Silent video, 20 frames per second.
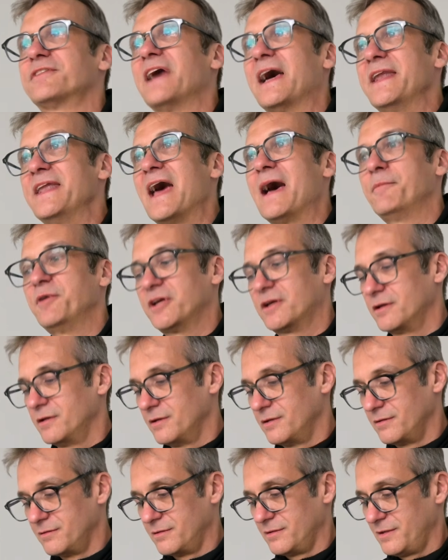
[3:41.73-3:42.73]
dynamic
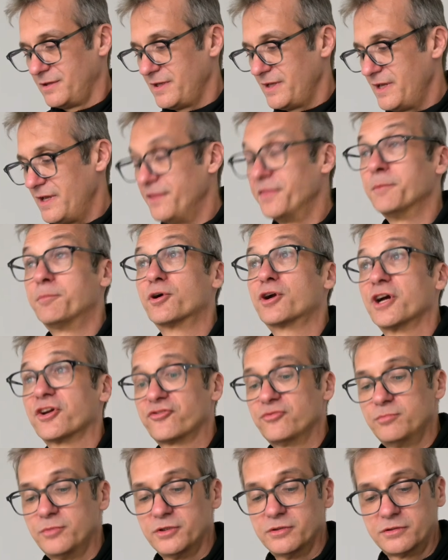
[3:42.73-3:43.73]
in the
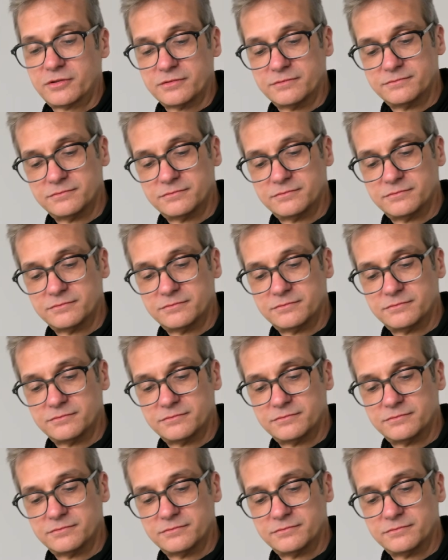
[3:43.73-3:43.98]
percussion mode.